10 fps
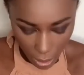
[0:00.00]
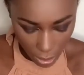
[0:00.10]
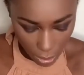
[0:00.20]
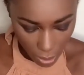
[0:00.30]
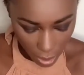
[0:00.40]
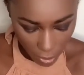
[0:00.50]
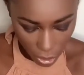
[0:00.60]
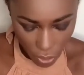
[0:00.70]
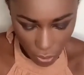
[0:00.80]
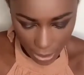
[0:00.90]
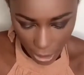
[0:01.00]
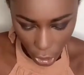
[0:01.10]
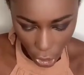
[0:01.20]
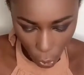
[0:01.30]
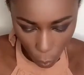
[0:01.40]
So I'm gonna use like a
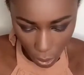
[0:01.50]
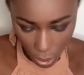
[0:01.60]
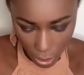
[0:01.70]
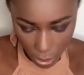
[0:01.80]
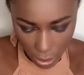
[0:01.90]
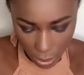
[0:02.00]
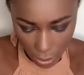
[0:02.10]
gold,